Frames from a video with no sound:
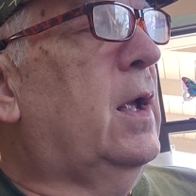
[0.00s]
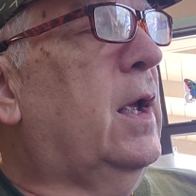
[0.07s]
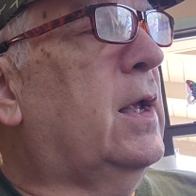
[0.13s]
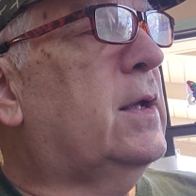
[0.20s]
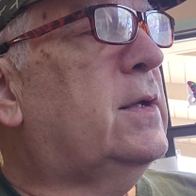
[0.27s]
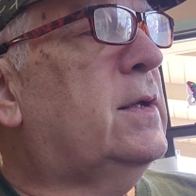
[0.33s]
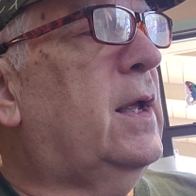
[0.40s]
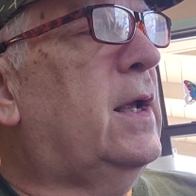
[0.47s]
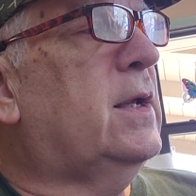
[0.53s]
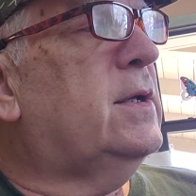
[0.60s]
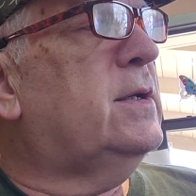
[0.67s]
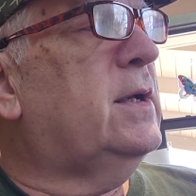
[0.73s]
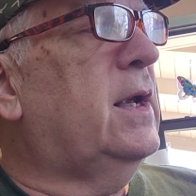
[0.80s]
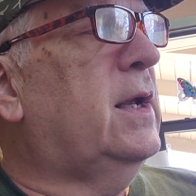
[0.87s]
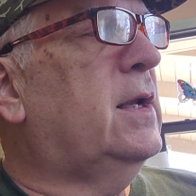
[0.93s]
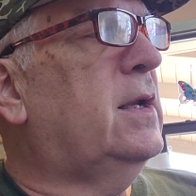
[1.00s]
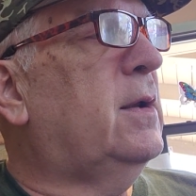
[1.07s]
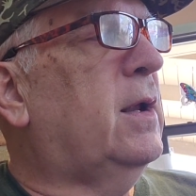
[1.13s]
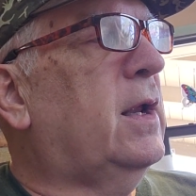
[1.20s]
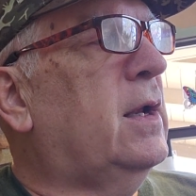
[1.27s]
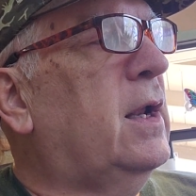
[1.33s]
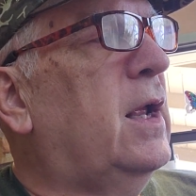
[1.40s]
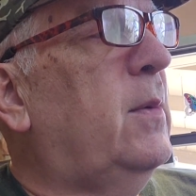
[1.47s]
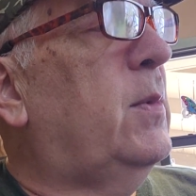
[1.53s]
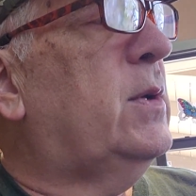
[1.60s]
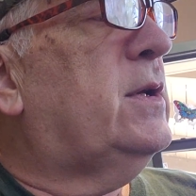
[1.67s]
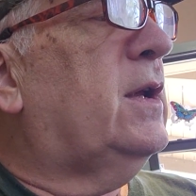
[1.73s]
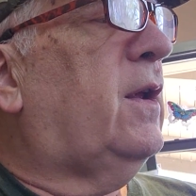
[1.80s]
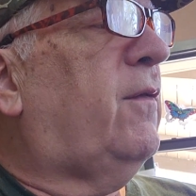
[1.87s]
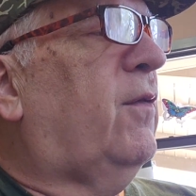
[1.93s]
It's that sin
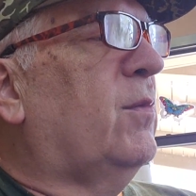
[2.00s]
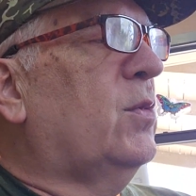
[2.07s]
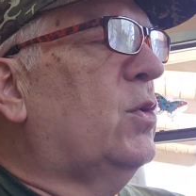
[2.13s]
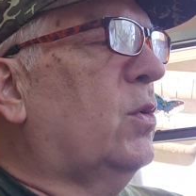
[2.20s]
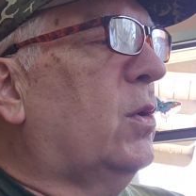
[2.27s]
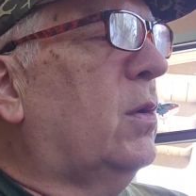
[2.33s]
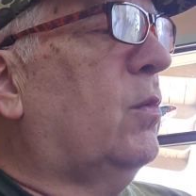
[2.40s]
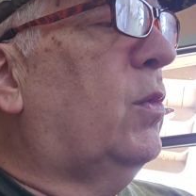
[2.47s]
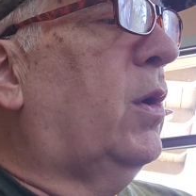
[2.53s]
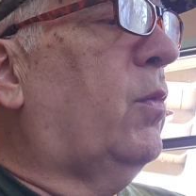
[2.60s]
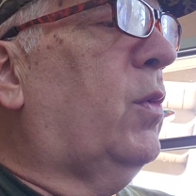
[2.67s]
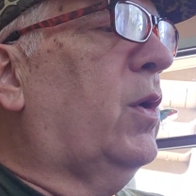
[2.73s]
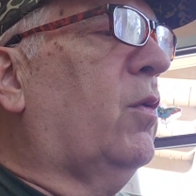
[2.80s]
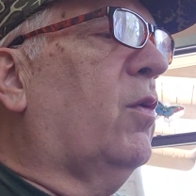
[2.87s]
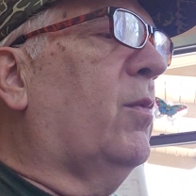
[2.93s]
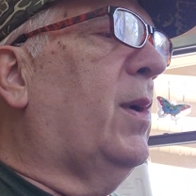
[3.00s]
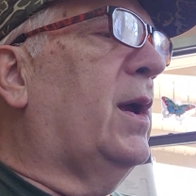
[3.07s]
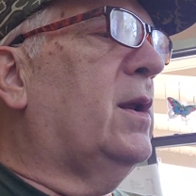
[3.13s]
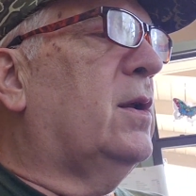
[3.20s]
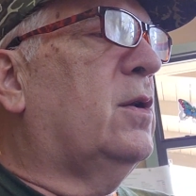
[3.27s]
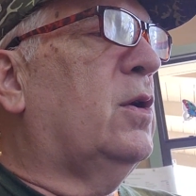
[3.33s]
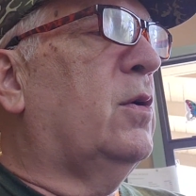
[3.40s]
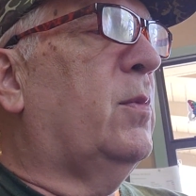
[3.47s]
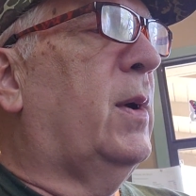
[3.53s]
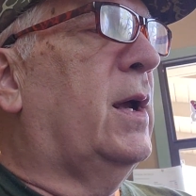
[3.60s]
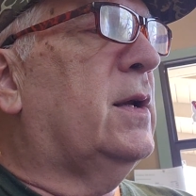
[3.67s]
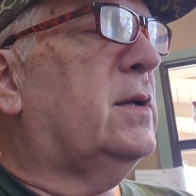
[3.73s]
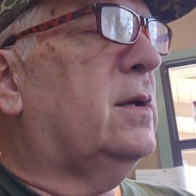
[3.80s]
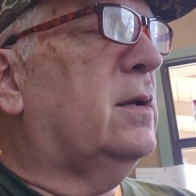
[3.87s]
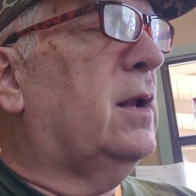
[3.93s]
inhibits us from doing what we were made to do
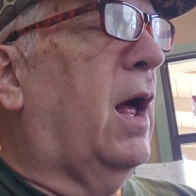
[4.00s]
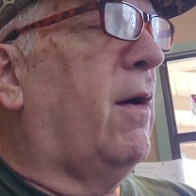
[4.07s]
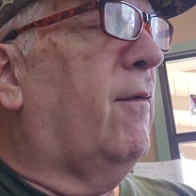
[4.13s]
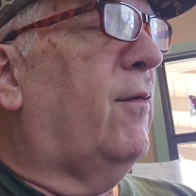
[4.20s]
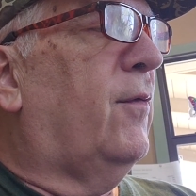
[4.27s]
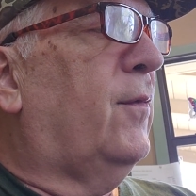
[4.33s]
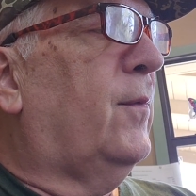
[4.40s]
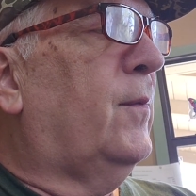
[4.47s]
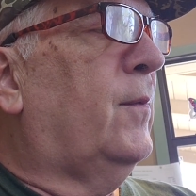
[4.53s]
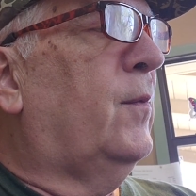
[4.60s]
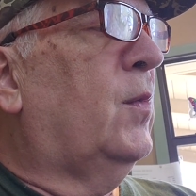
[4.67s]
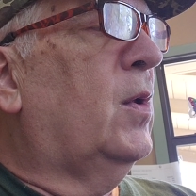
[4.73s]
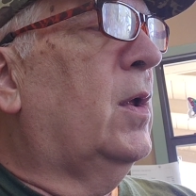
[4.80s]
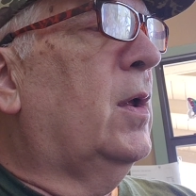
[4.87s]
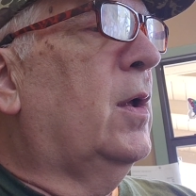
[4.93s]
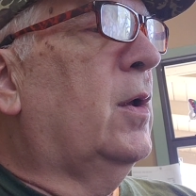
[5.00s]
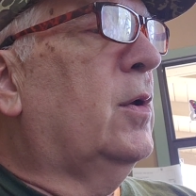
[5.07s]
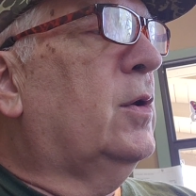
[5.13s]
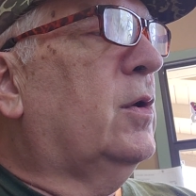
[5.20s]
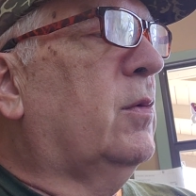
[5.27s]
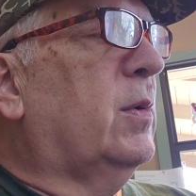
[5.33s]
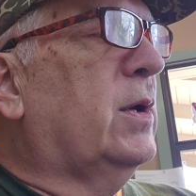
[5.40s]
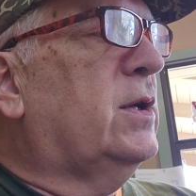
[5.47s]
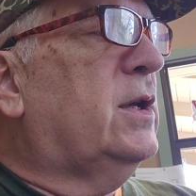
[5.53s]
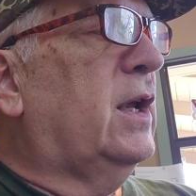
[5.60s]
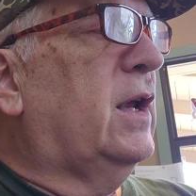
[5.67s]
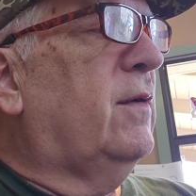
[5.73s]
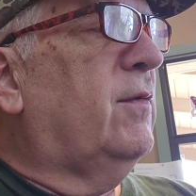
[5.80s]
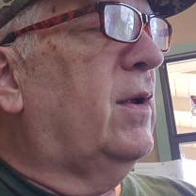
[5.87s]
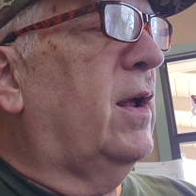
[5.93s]
best, love. To
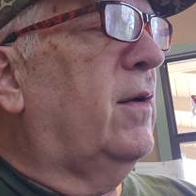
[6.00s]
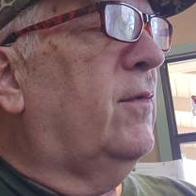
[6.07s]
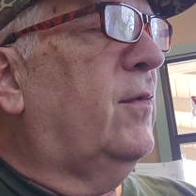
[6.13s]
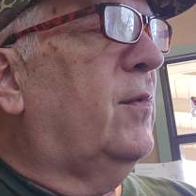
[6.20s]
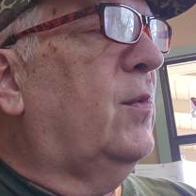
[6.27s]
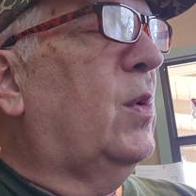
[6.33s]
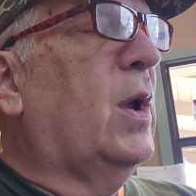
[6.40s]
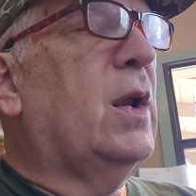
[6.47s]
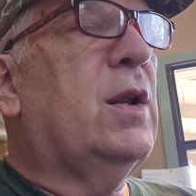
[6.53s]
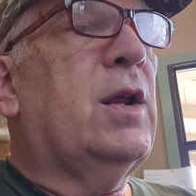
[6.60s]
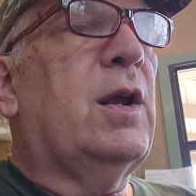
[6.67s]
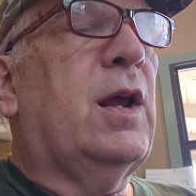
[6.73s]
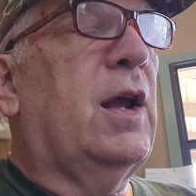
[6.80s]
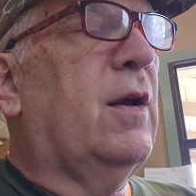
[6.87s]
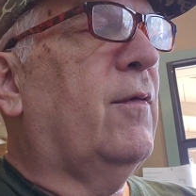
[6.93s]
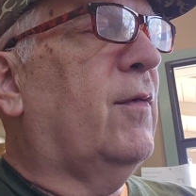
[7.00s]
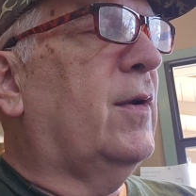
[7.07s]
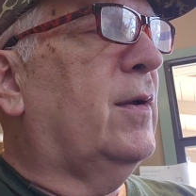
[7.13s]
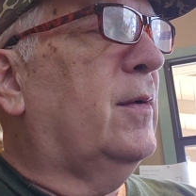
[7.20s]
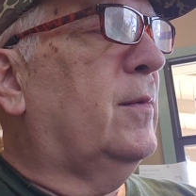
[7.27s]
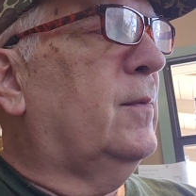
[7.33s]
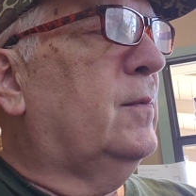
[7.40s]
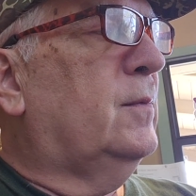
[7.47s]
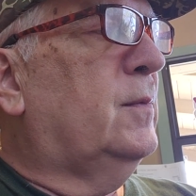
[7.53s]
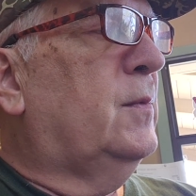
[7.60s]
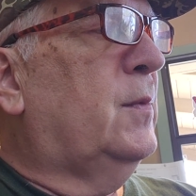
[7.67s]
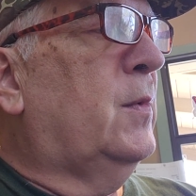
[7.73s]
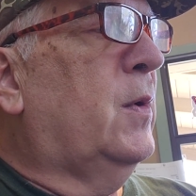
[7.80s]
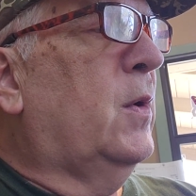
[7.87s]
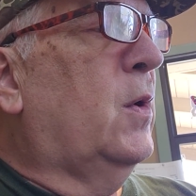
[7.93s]
receive love and to give it.
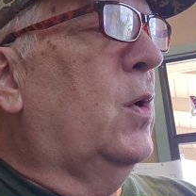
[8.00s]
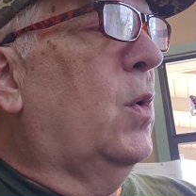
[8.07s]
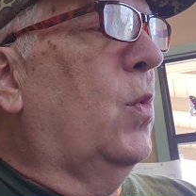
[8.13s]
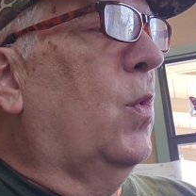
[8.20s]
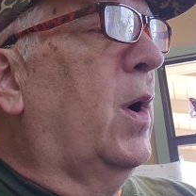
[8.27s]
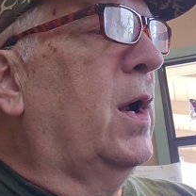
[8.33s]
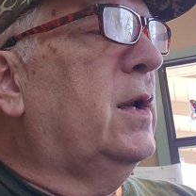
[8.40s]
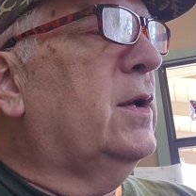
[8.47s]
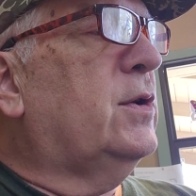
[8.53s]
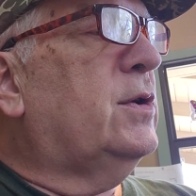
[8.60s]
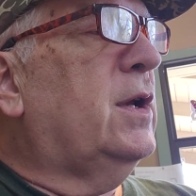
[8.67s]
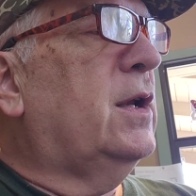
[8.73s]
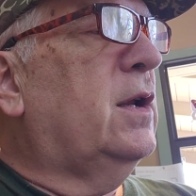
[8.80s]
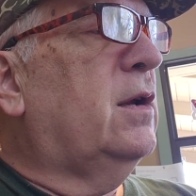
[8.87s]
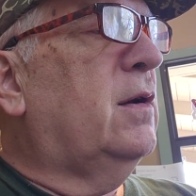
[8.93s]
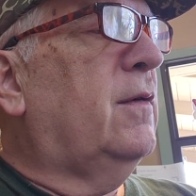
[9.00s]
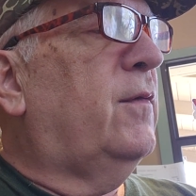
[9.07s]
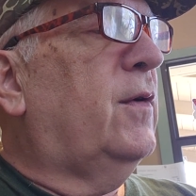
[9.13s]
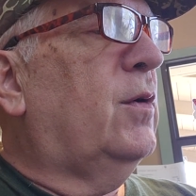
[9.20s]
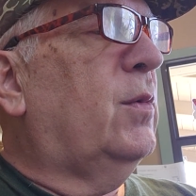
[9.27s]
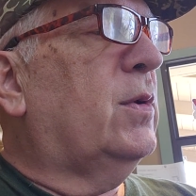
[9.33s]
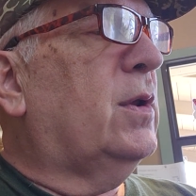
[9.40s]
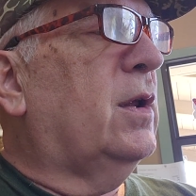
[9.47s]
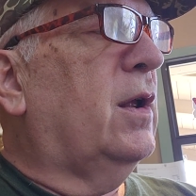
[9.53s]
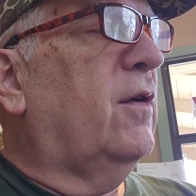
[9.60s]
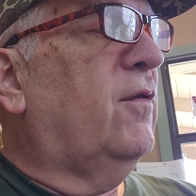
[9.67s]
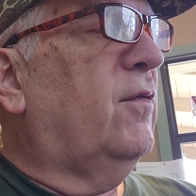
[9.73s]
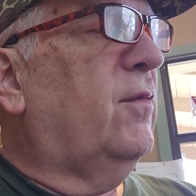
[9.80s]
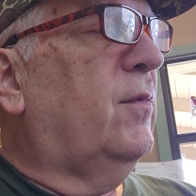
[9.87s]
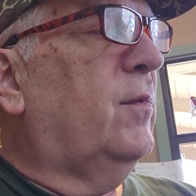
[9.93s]
Why does sin interfere with
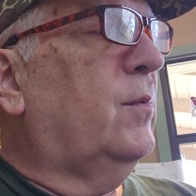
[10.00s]
love?